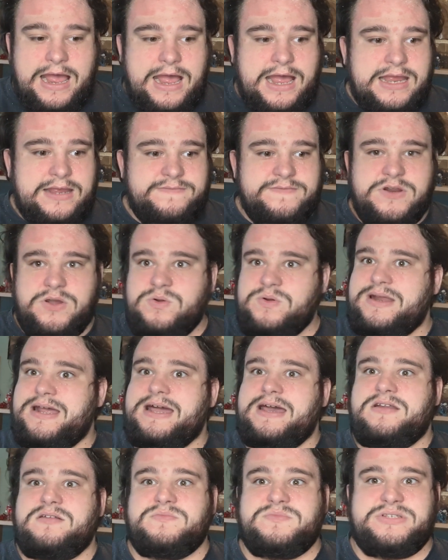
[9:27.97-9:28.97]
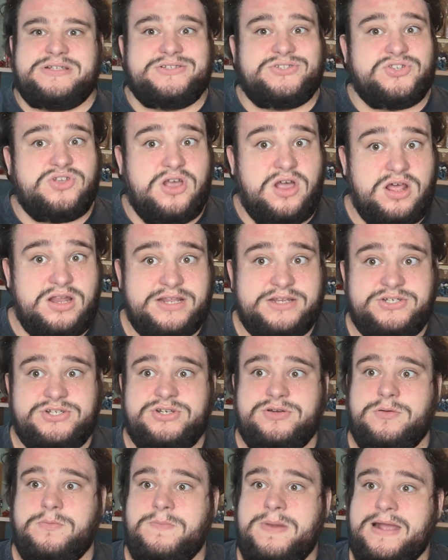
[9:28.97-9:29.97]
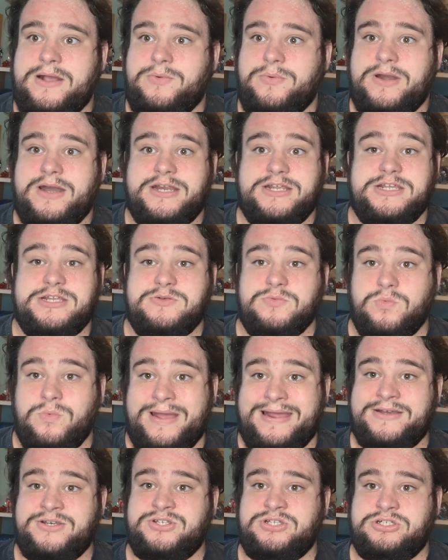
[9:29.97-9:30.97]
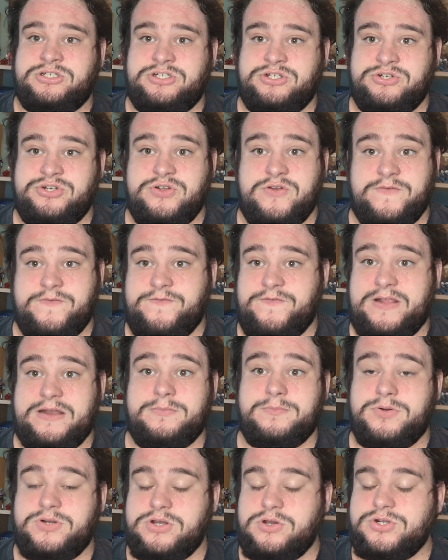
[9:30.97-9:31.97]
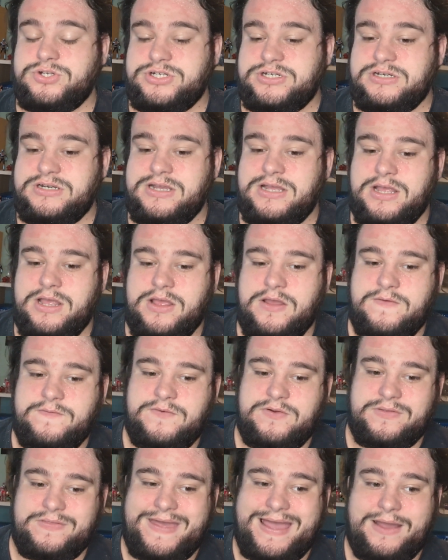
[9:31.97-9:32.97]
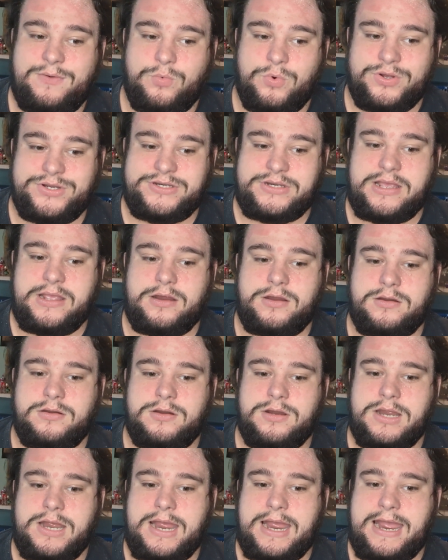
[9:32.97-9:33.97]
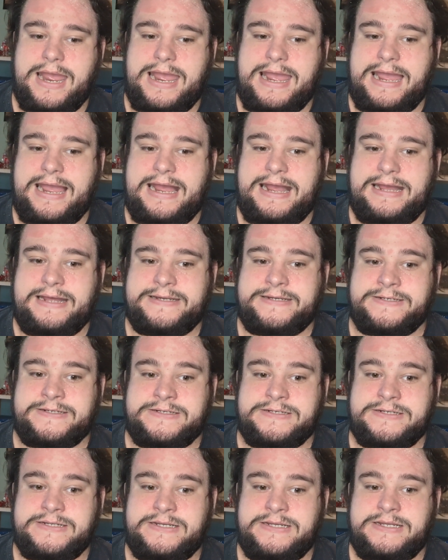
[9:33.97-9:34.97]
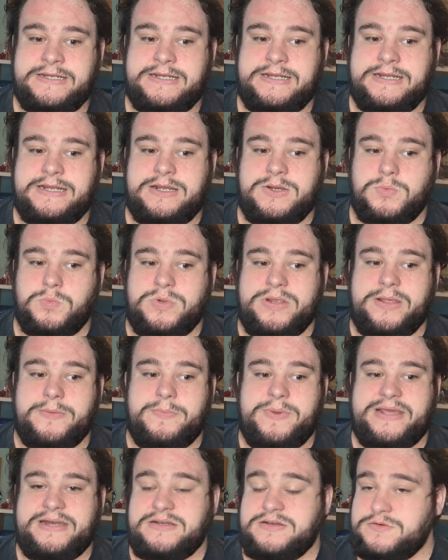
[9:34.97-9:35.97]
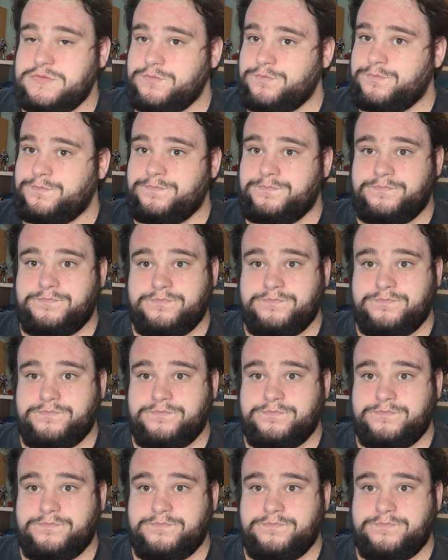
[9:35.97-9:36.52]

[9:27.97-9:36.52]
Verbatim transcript: I've known Adam since college, back when I went to do film production for that one year, and we've been